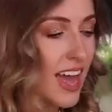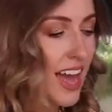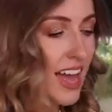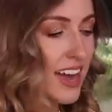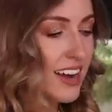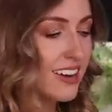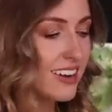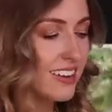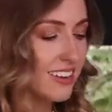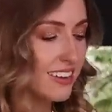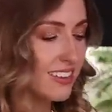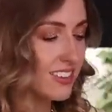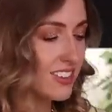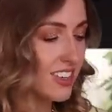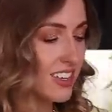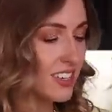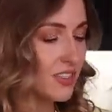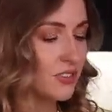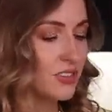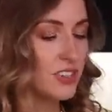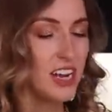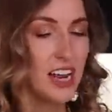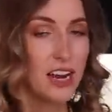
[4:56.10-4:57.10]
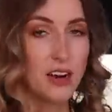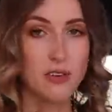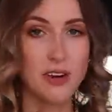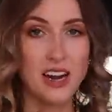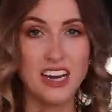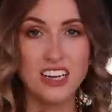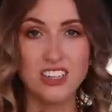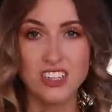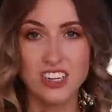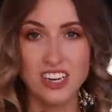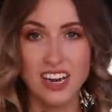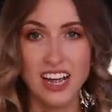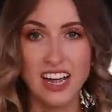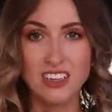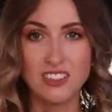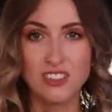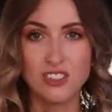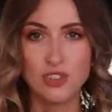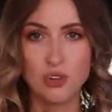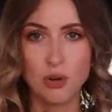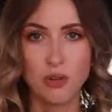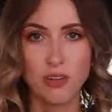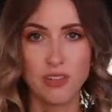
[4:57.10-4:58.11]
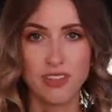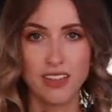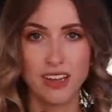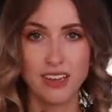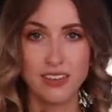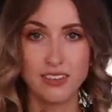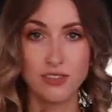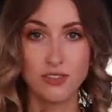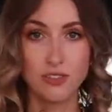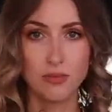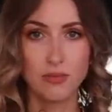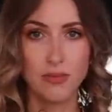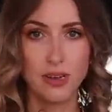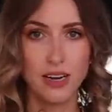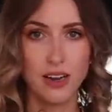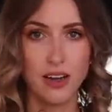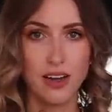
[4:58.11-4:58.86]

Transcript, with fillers: Then just for decoration, I stole things from my